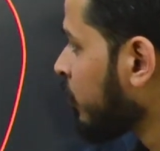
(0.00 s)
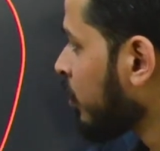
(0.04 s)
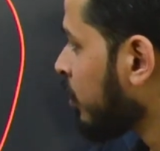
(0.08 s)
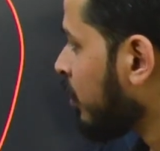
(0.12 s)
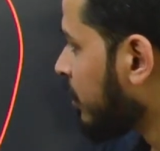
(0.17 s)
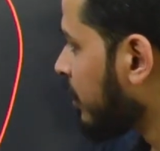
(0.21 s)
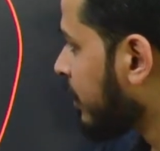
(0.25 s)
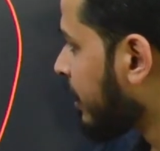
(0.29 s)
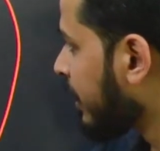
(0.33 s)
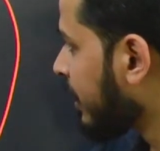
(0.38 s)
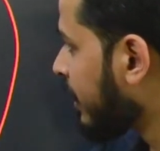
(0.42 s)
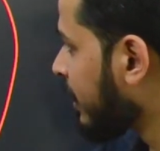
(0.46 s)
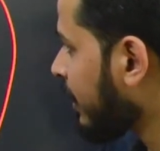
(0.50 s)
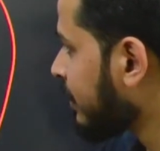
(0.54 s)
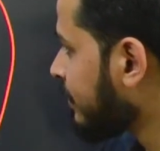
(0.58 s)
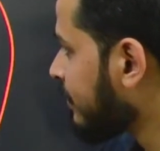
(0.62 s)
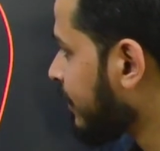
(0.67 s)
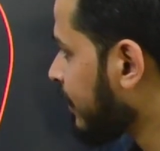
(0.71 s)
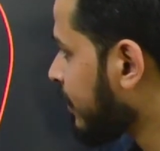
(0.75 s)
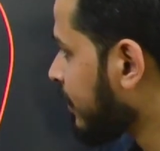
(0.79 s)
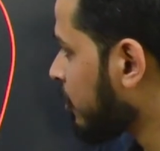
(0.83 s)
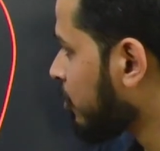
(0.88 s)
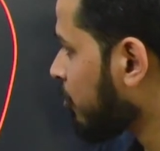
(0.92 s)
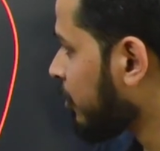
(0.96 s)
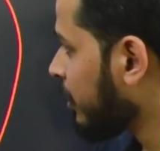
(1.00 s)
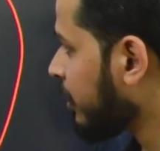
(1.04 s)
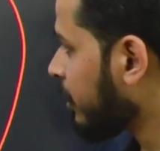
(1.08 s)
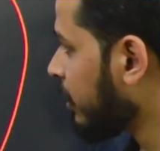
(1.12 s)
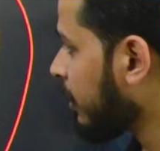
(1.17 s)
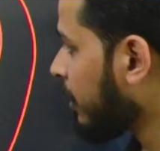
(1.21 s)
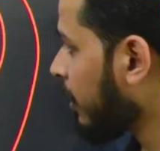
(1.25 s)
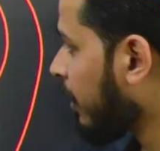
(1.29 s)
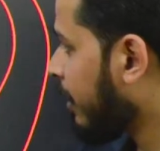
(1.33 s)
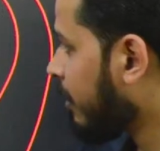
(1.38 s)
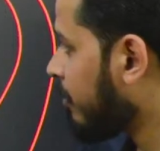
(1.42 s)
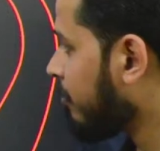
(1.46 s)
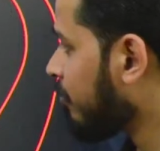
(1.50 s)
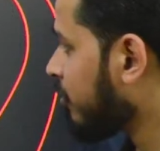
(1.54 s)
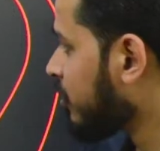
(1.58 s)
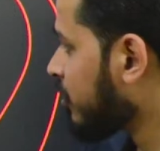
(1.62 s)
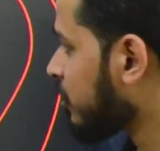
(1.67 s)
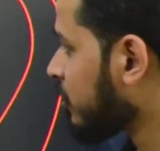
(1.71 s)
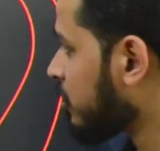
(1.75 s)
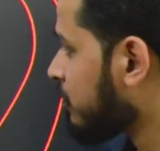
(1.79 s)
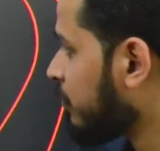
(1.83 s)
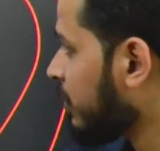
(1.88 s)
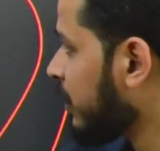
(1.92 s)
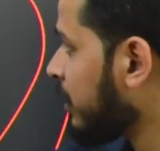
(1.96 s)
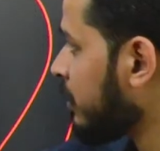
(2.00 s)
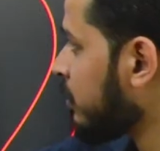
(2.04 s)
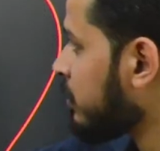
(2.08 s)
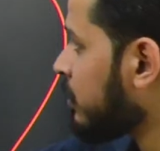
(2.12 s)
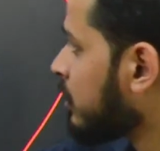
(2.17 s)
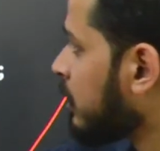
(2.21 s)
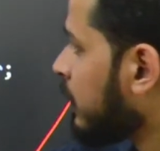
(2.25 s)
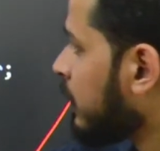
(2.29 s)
Data is set to here, and which is means